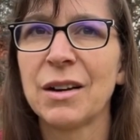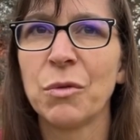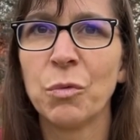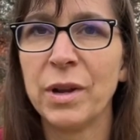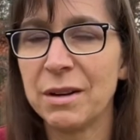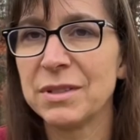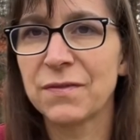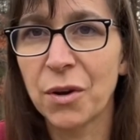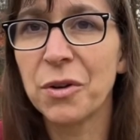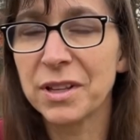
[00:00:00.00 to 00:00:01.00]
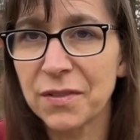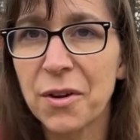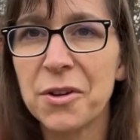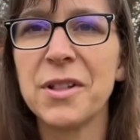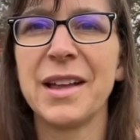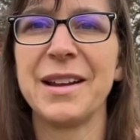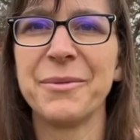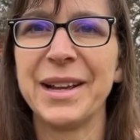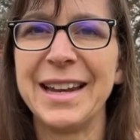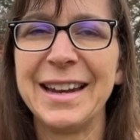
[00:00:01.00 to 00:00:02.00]
when it was full, it's full, and
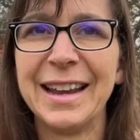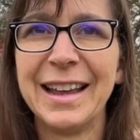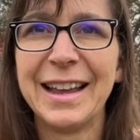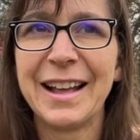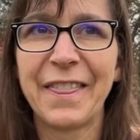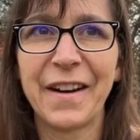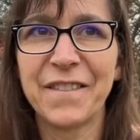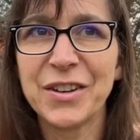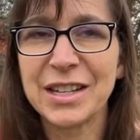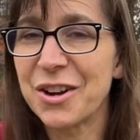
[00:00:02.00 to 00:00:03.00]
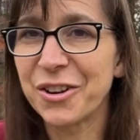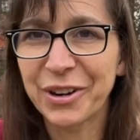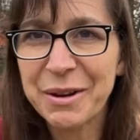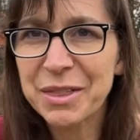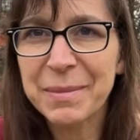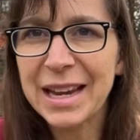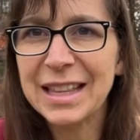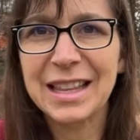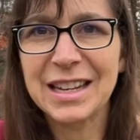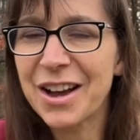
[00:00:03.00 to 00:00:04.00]
when there are foods that don't agree with me,
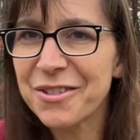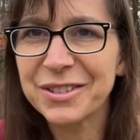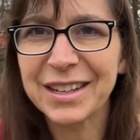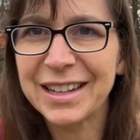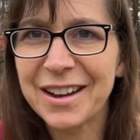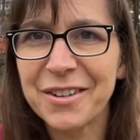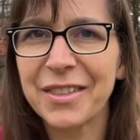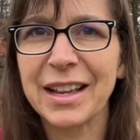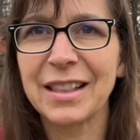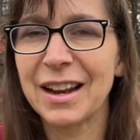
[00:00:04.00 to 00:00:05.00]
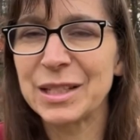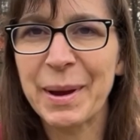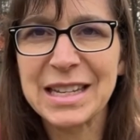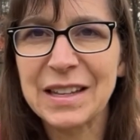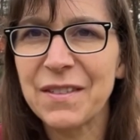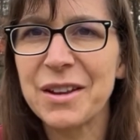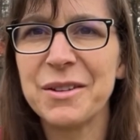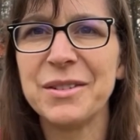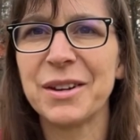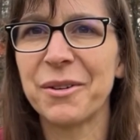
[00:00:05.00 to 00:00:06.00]
they don't, like a lot of spicy
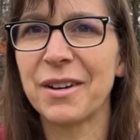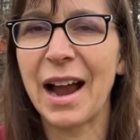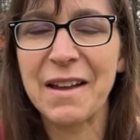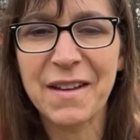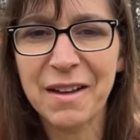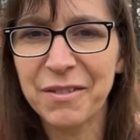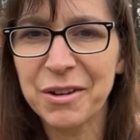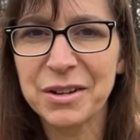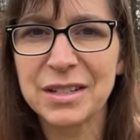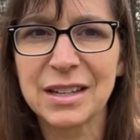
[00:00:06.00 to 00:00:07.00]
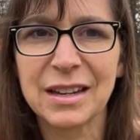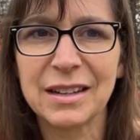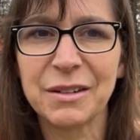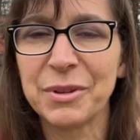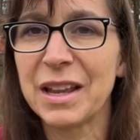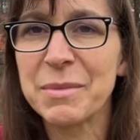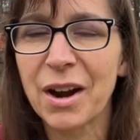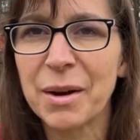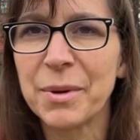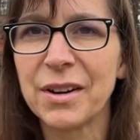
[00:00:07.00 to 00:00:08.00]
foods or high fat foods would give me
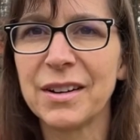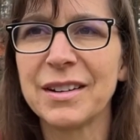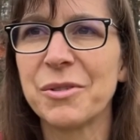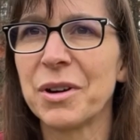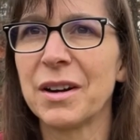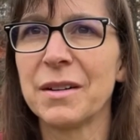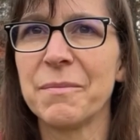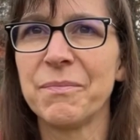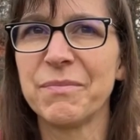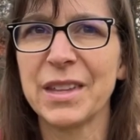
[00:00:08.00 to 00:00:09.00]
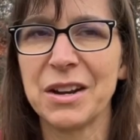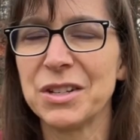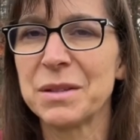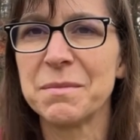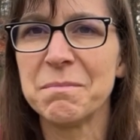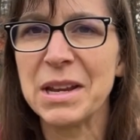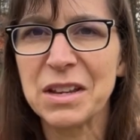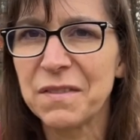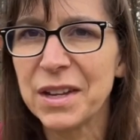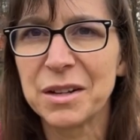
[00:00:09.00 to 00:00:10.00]
heartburn, or, just make you
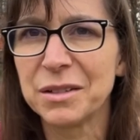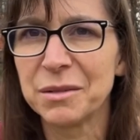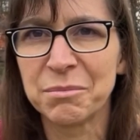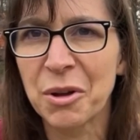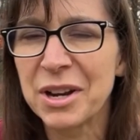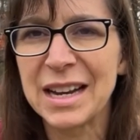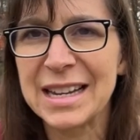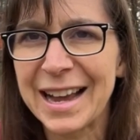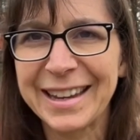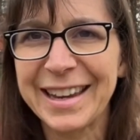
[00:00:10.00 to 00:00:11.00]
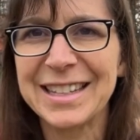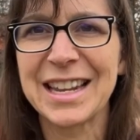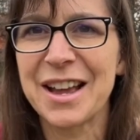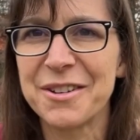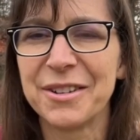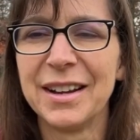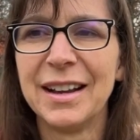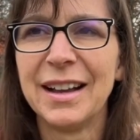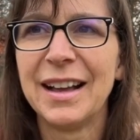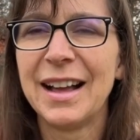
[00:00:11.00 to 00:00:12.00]
feel bloated and yucky. So
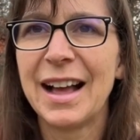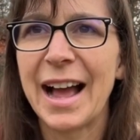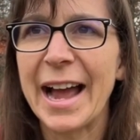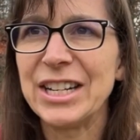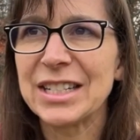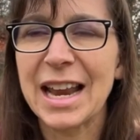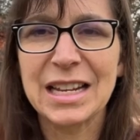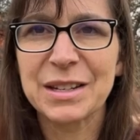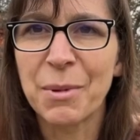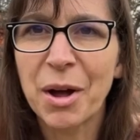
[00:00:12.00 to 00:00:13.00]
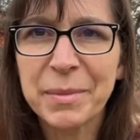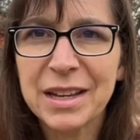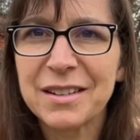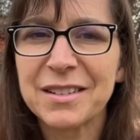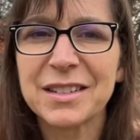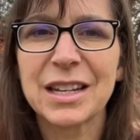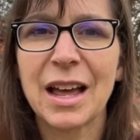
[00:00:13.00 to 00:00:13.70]
I just ate small meals,